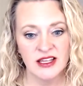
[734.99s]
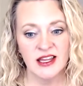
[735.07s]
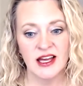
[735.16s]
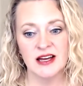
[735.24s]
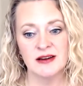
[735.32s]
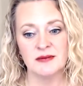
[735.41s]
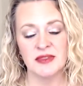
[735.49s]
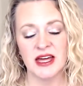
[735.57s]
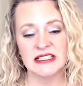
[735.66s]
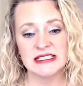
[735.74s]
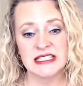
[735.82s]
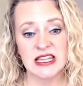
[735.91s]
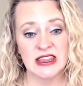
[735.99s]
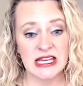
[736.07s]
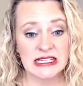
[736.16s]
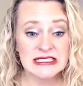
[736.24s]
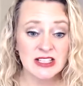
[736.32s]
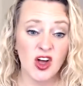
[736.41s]

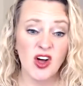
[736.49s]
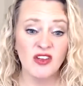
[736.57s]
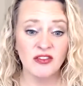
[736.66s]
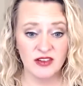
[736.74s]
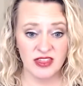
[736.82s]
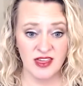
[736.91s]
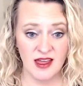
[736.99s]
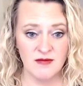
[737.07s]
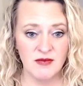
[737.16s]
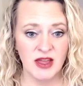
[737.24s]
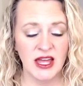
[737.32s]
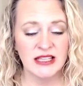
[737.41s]
That is all for them.